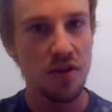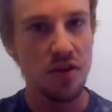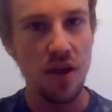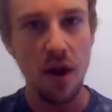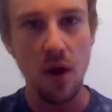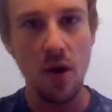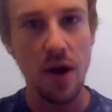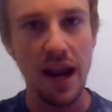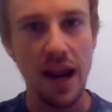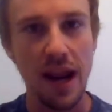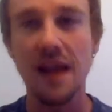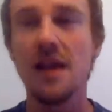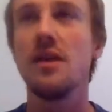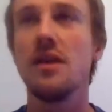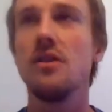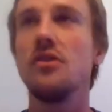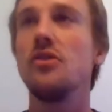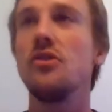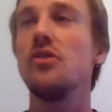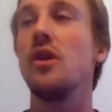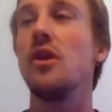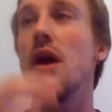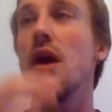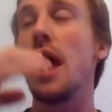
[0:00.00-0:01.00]
There
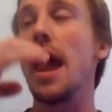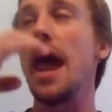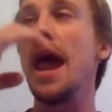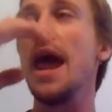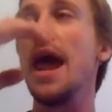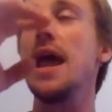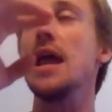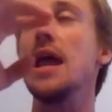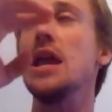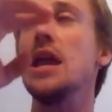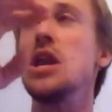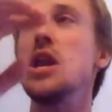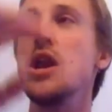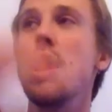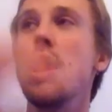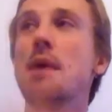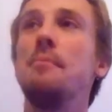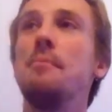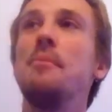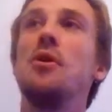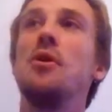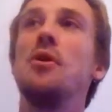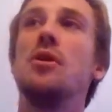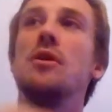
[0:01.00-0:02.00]
is a
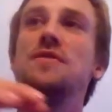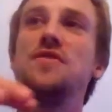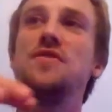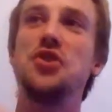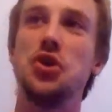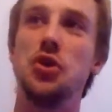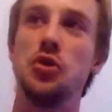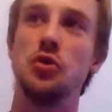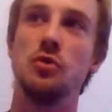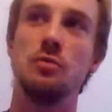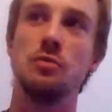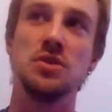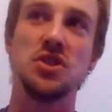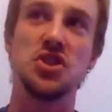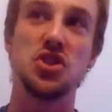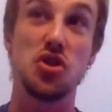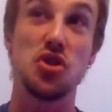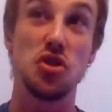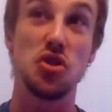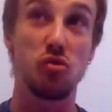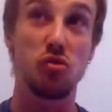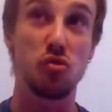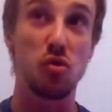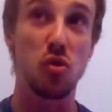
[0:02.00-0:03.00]
number of tombs
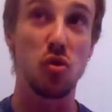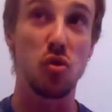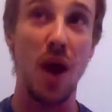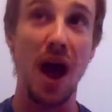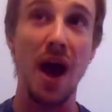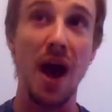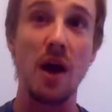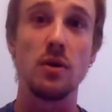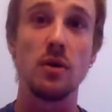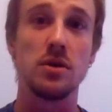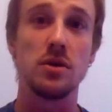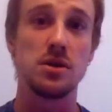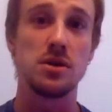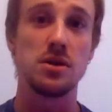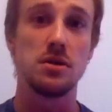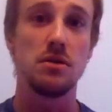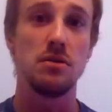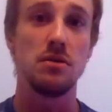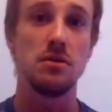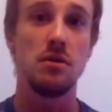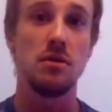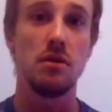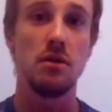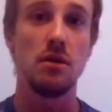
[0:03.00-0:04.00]
throughout
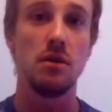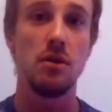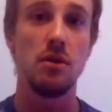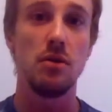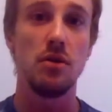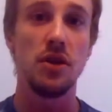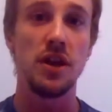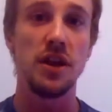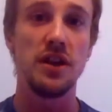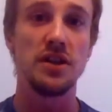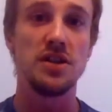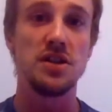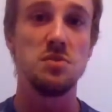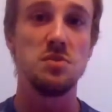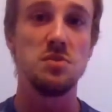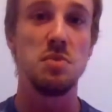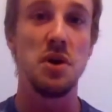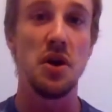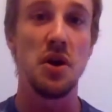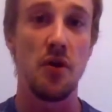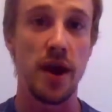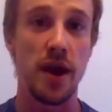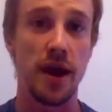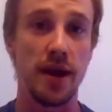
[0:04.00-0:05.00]
the
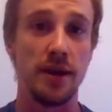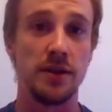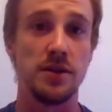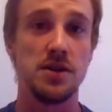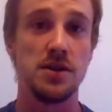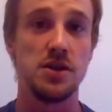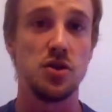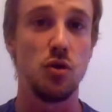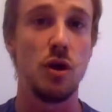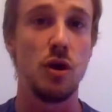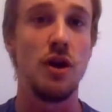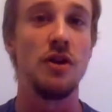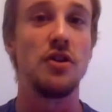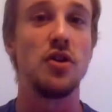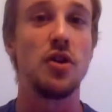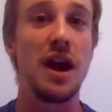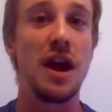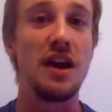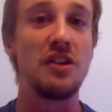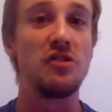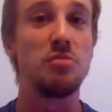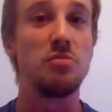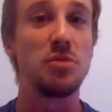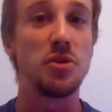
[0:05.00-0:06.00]
experience, throughout your
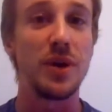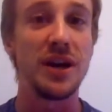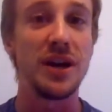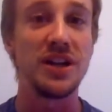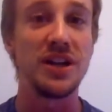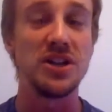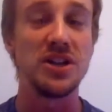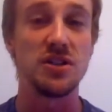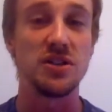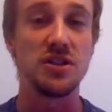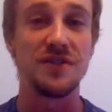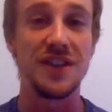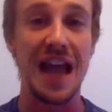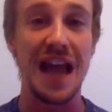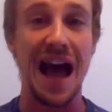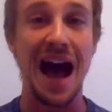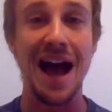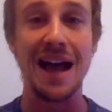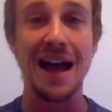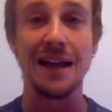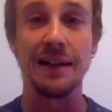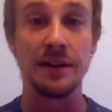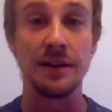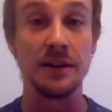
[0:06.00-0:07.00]
explorations of the
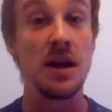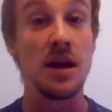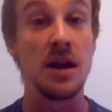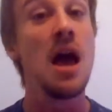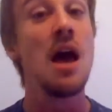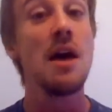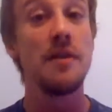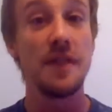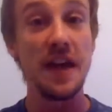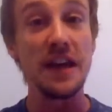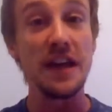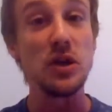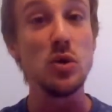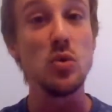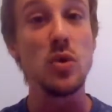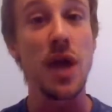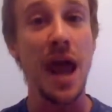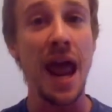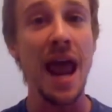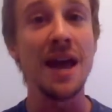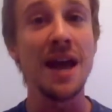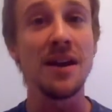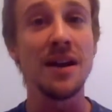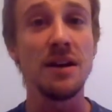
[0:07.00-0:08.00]
island, that you
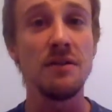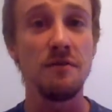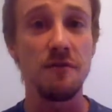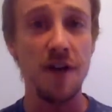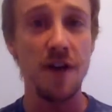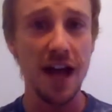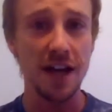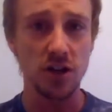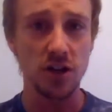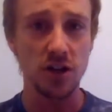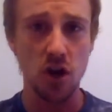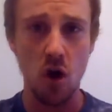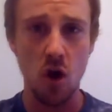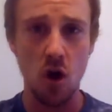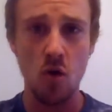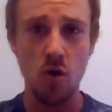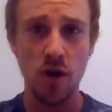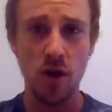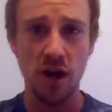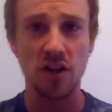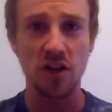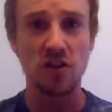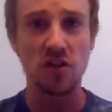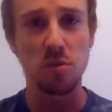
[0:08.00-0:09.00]
can in fact go
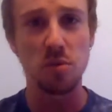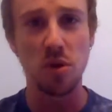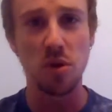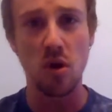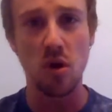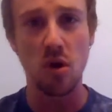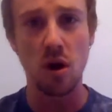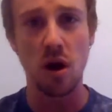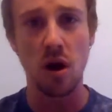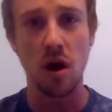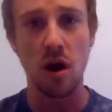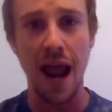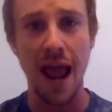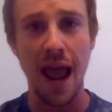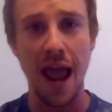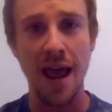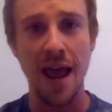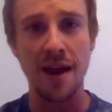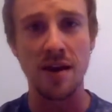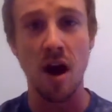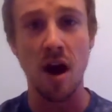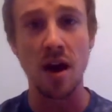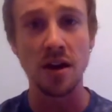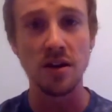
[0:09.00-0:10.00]
and explore
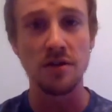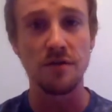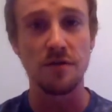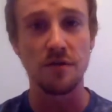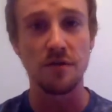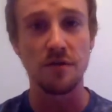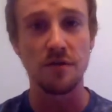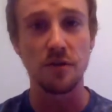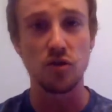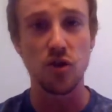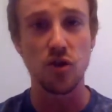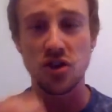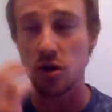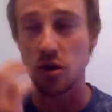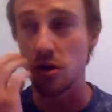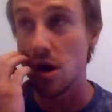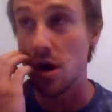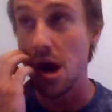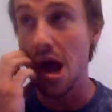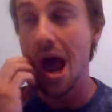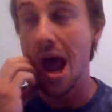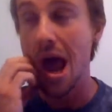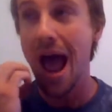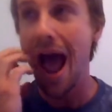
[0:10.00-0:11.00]
and hunt for treasure.